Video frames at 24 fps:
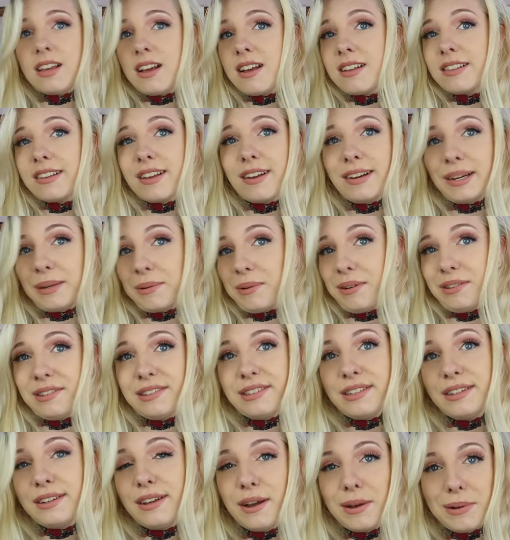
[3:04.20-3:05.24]
They're the only
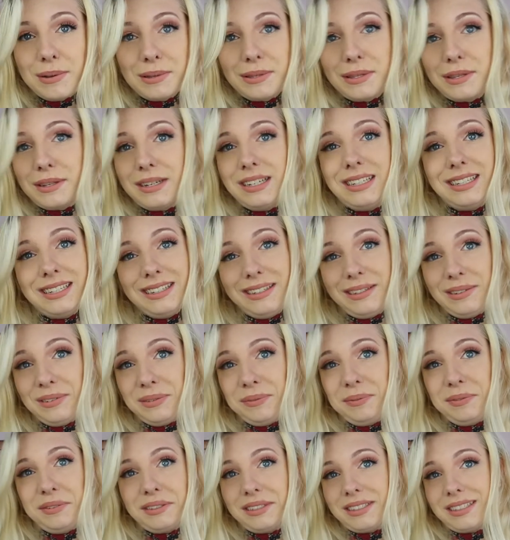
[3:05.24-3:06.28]
ones I know, so, you know,
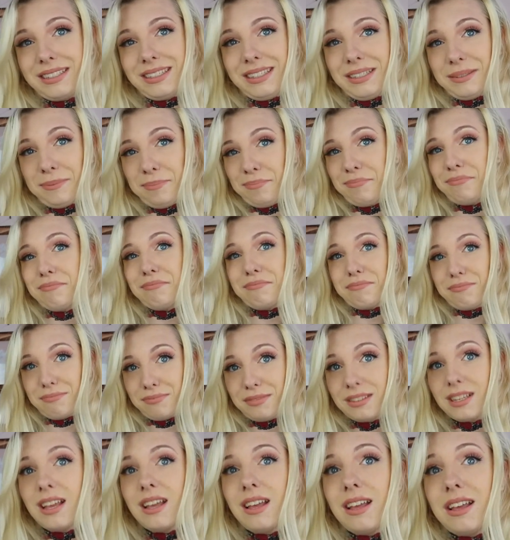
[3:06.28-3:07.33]
I'm just gonna...
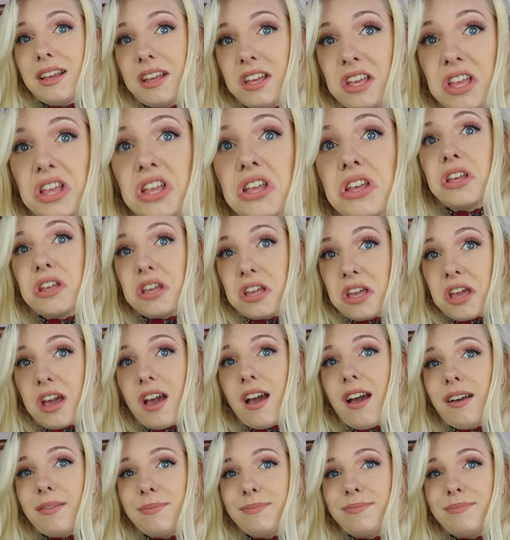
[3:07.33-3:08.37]

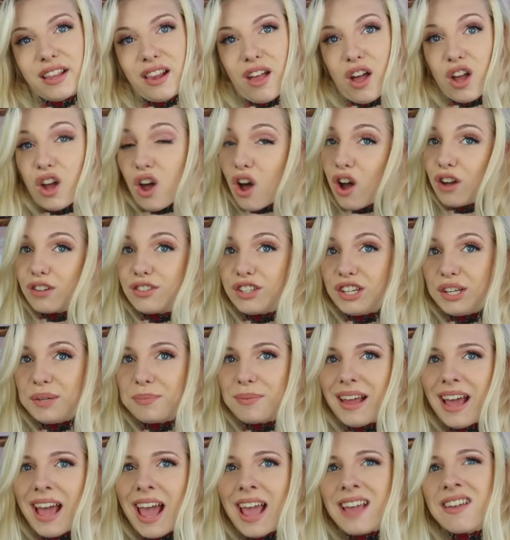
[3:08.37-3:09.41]
Yeah, they're like, oh, do you
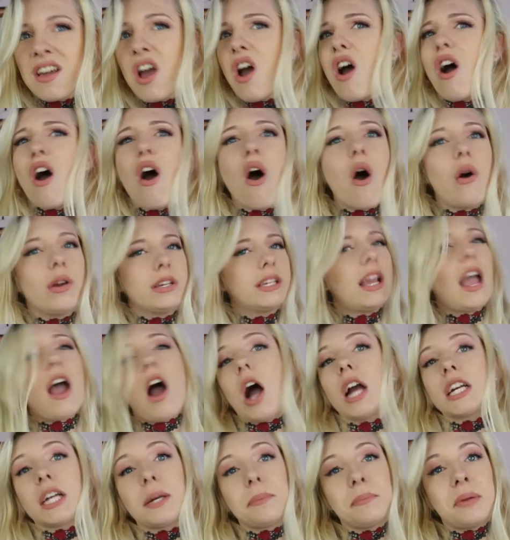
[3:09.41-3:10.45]
play? Oh, yeah,
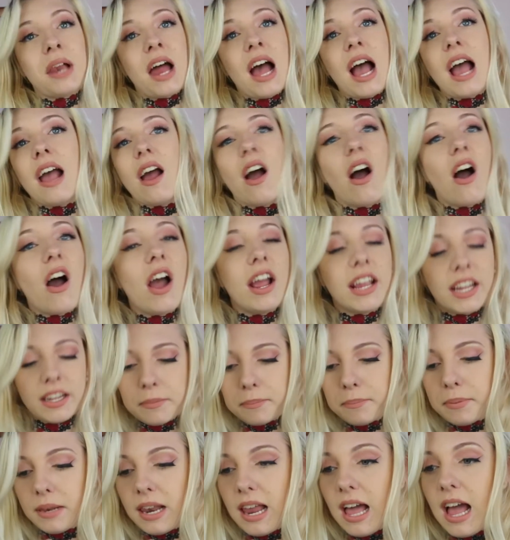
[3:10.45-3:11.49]
I can
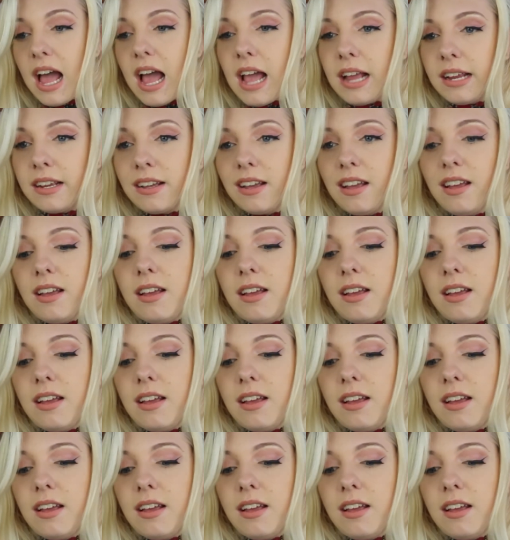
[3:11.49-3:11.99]
play.